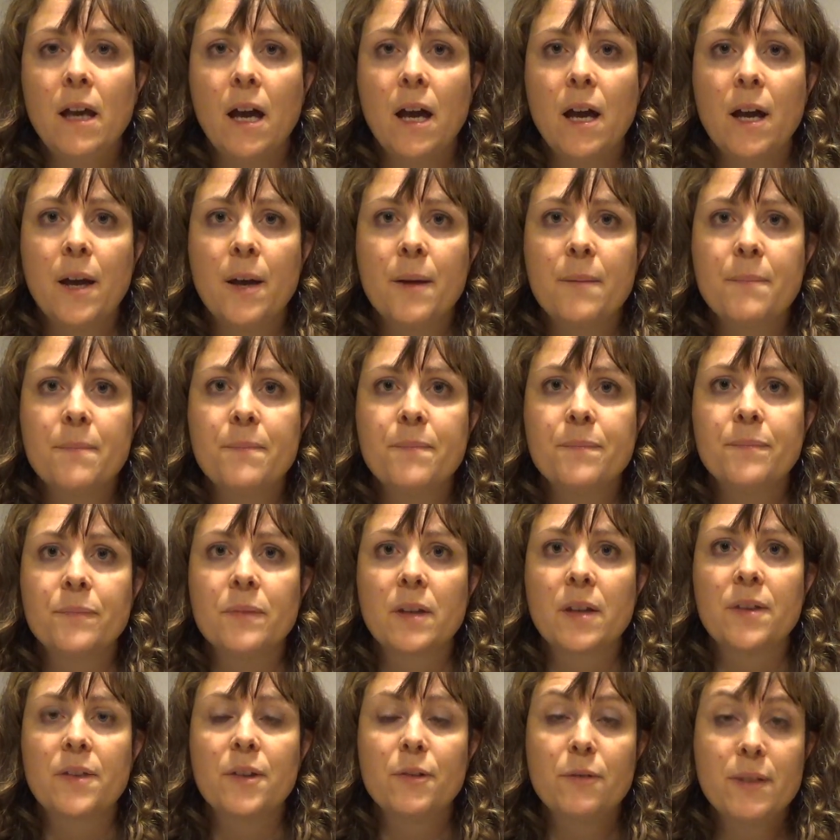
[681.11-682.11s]

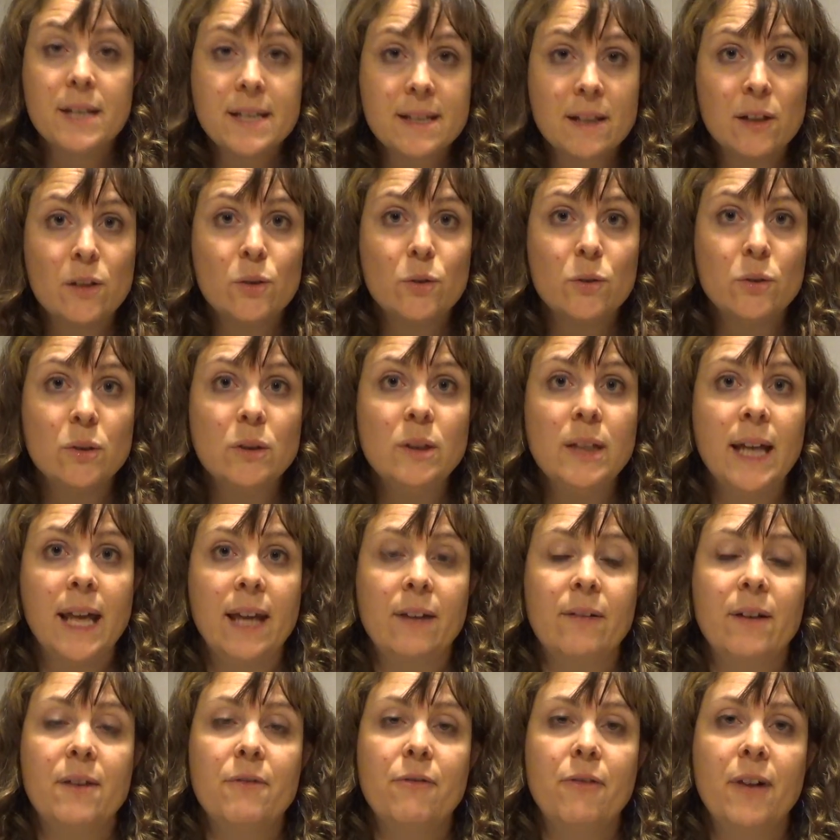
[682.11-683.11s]
There is a law
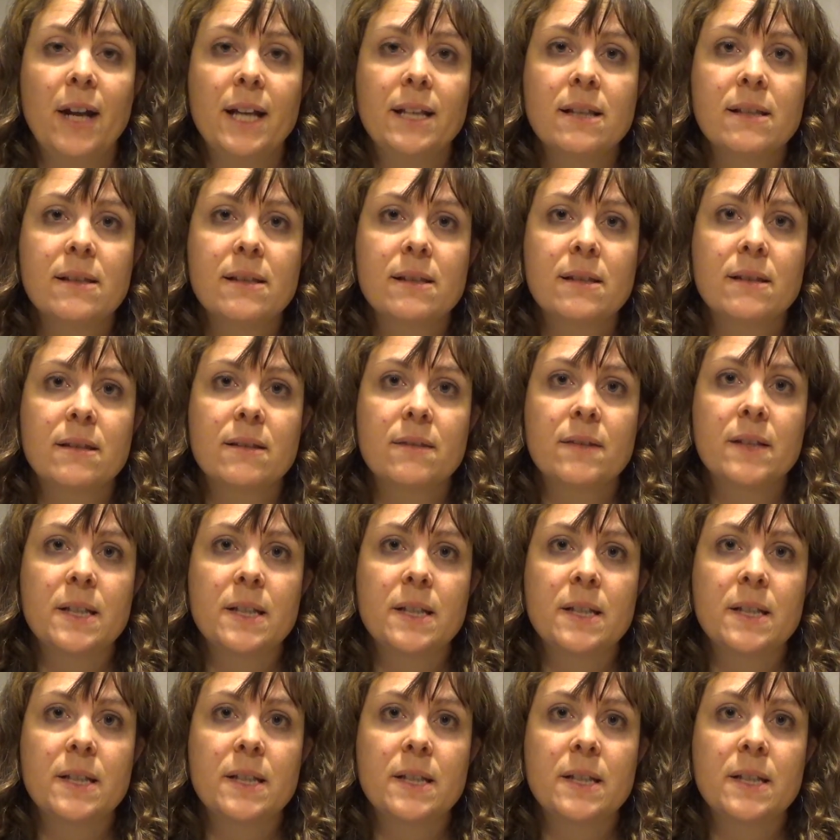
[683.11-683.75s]
here in France